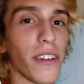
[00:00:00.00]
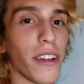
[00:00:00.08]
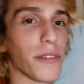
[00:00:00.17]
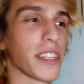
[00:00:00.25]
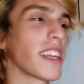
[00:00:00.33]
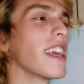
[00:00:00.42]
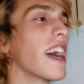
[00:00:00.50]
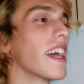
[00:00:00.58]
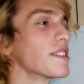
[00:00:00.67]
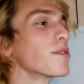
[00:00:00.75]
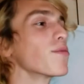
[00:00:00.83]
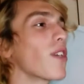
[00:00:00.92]
and I was like, yeah,
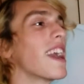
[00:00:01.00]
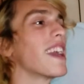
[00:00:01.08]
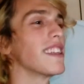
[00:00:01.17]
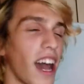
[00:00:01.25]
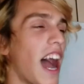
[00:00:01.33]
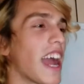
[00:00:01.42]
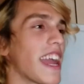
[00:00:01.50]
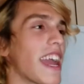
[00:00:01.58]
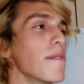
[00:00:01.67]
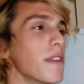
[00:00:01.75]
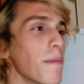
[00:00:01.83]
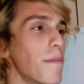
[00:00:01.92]
that's right. I
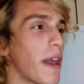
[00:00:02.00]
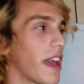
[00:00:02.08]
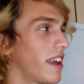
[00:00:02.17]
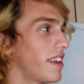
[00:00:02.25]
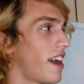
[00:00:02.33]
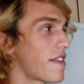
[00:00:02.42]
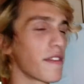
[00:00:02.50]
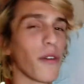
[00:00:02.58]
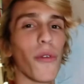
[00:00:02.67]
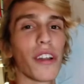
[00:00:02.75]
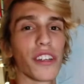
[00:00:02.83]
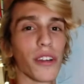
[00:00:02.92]
am in a band. And then
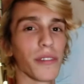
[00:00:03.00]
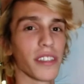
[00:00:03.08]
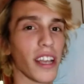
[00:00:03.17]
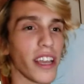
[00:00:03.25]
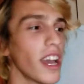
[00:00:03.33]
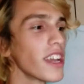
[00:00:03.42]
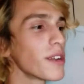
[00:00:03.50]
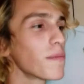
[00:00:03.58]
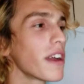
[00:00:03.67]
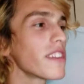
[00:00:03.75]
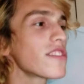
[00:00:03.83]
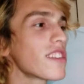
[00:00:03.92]
the one girl was like, your
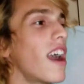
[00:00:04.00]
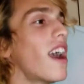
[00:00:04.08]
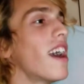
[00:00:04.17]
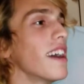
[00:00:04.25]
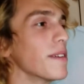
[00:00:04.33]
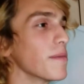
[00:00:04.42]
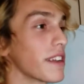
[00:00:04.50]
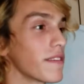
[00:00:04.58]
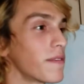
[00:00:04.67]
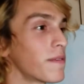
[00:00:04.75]
brother's hot, and I'm like,